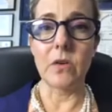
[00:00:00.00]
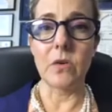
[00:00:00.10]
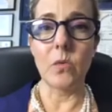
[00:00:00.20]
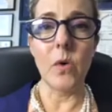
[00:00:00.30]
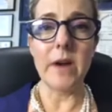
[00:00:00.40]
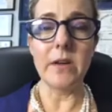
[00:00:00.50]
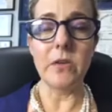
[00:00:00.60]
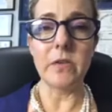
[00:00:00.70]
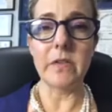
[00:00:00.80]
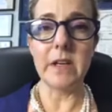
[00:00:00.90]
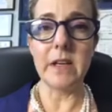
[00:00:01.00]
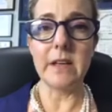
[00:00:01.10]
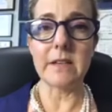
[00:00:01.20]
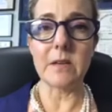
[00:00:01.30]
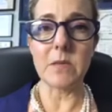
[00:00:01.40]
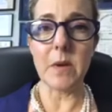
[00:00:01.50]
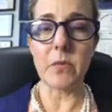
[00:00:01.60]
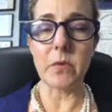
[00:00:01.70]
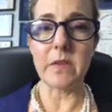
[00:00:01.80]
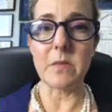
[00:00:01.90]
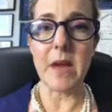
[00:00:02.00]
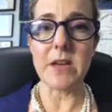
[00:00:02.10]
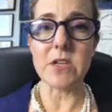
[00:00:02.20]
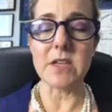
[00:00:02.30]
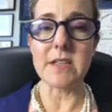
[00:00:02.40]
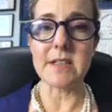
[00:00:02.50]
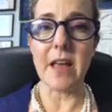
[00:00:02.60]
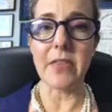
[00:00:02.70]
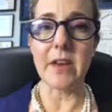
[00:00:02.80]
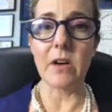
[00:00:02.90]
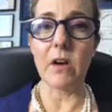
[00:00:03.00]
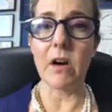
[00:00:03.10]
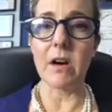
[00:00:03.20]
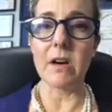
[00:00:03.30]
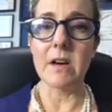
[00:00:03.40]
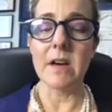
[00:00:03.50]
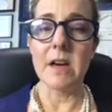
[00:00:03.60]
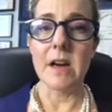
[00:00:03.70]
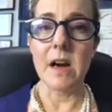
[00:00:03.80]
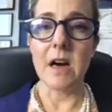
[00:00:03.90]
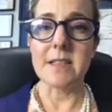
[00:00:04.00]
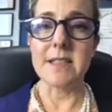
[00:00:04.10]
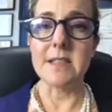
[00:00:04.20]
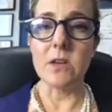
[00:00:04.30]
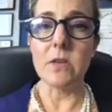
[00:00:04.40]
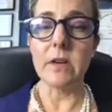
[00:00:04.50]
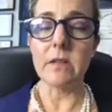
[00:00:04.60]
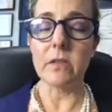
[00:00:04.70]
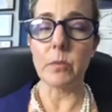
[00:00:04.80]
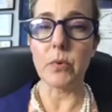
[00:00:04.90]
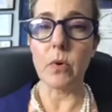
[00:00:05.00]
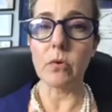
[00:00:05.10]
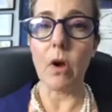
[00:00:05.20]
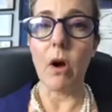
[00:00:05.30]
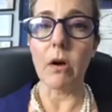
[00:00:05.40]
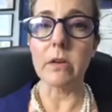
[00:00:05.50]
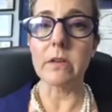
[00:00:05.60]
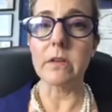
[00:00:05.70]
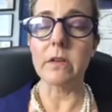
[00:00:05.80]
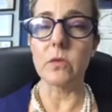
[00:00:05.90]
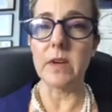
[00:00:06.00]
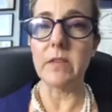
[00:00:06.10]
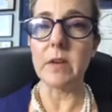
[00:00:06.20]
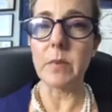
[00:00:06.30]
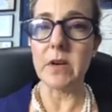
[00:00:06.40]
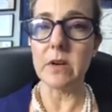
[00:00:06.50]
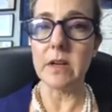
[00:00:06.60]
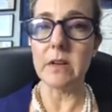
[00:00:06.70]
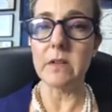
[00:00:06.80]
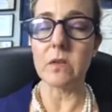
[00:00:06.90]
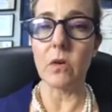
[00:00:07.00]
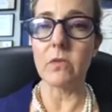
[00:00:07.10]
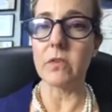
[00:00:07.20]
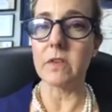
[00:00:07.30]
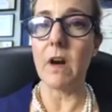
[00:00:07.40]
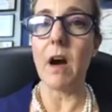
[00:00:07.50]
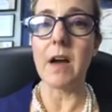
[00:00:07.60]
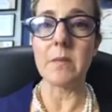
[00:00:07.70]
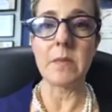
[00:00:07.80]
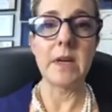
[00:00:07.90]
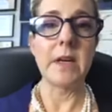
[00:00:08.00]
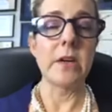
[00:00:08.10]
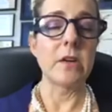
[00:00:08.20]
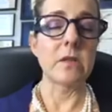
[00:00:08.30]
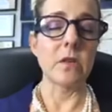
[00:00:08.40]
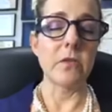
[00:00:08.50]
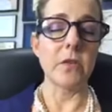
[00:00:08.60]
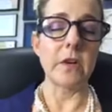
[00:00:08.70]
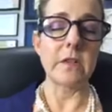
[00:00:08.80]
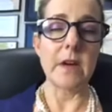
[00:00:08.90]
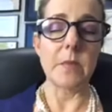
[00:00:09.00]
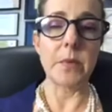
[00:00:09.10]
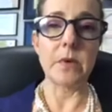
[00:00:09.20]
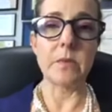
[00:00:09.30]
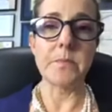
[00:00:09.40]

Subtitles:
what you see sometimes with dementia is that there are a series of prolonged grieving periods over time. So, for example,